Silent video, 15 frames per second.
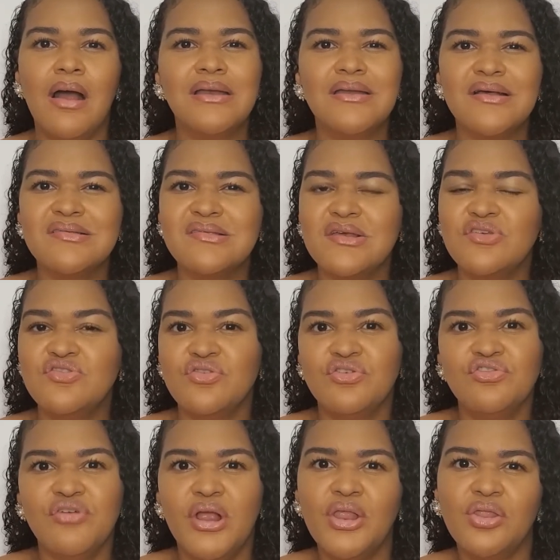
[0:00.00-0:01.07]
under
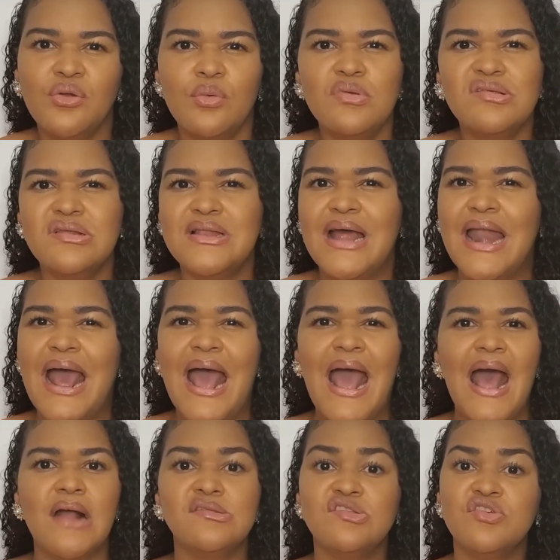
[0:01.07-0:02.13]
600,000 that I had